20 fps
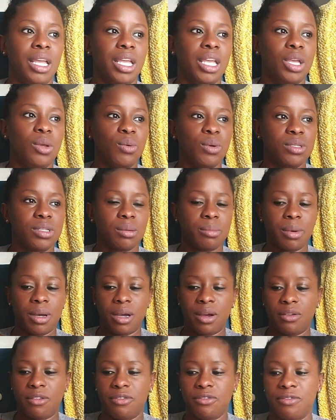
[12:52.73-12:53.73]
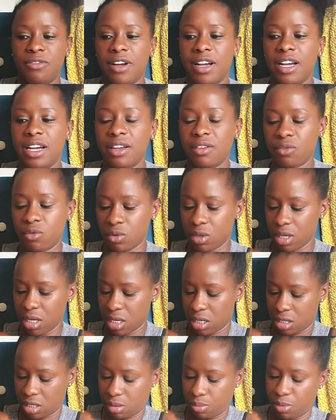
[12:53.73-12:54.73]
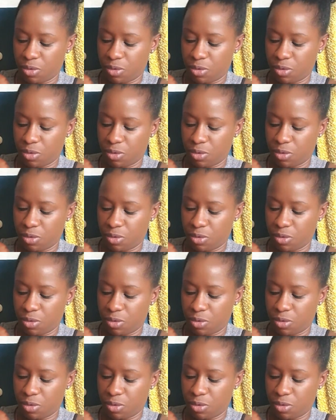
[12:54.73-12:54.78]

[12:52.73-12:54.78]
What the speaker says: he was about 5 weeks